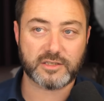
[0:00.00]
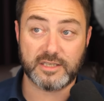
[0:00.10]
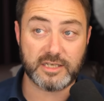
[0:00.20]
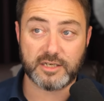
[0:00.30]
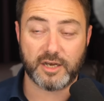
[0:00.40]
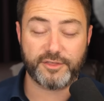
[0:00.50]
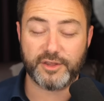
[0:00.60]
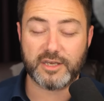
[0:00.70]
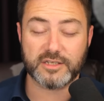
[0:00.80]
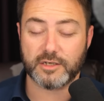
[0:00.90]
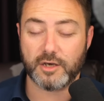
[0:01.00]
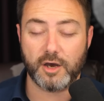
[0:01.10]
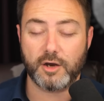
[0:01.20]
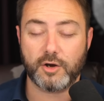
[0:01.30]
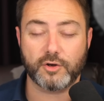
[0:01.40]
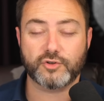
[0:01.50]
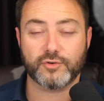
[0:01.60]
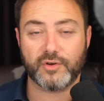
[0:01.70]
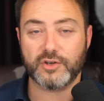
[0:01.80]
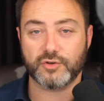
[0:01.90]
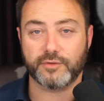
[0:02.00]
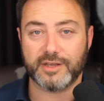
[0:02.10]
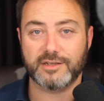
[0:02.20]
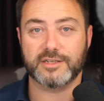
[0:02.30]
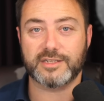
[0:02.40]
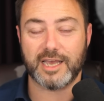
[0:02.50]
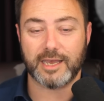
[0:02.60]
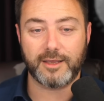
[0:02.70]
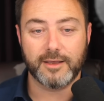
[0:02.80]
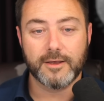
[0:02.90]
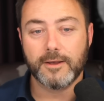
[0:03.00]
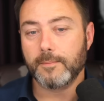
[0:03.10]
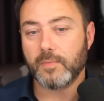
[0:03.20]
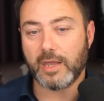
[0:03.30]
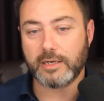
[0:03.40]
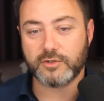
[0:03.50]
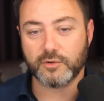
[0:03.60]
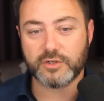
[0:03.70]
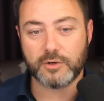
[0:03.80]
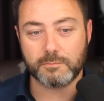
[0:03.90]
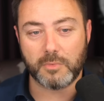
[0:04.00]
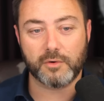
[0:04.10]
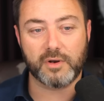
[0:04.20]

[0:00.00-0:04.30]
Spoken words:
This, I think, is an uncontroversial thing to say, and it's also morally